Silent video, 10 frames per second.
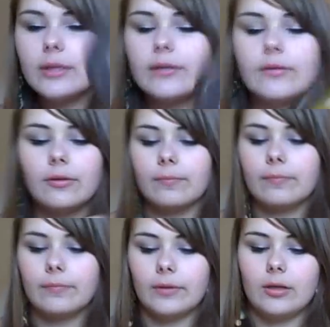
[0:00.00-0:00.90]
medium,
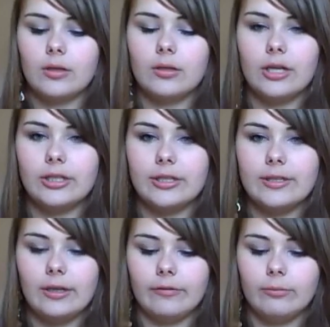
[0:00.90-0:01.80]
and as you can
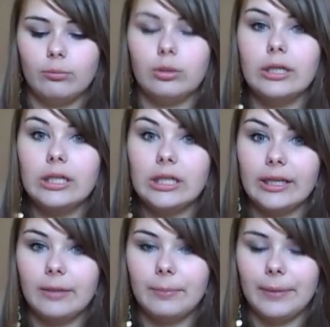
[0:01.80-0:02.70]
see, I've completely
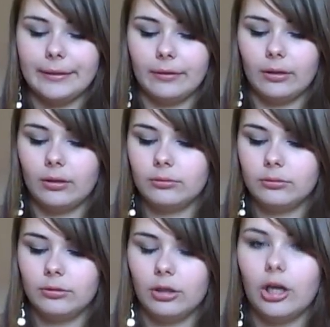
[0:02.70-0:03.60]
hit pan now.
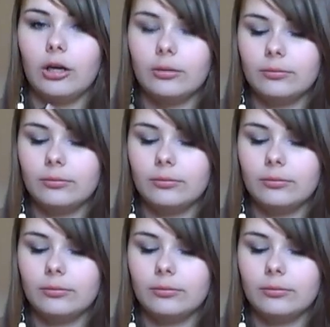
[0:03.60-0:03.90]
Ugh.